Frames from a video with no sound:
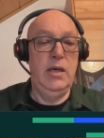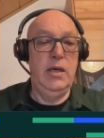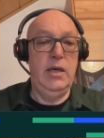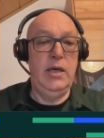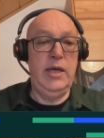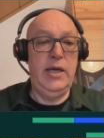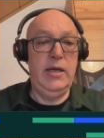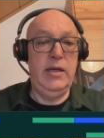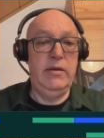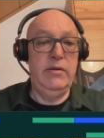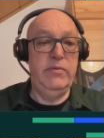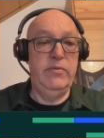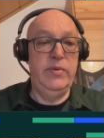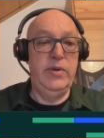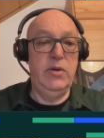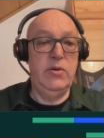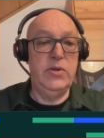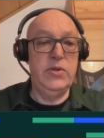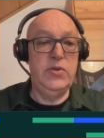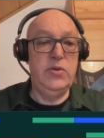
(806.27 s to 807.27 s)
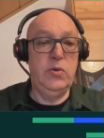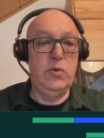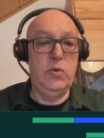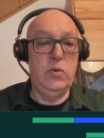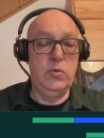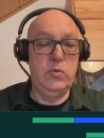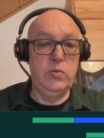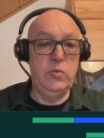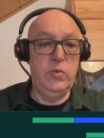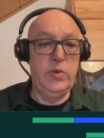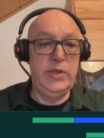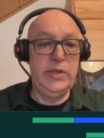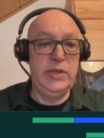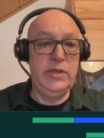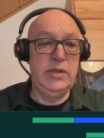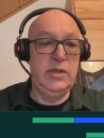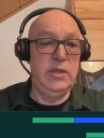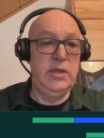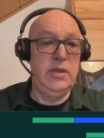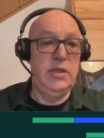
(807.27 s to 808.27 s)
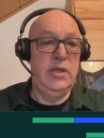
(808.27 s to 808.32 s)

And we also will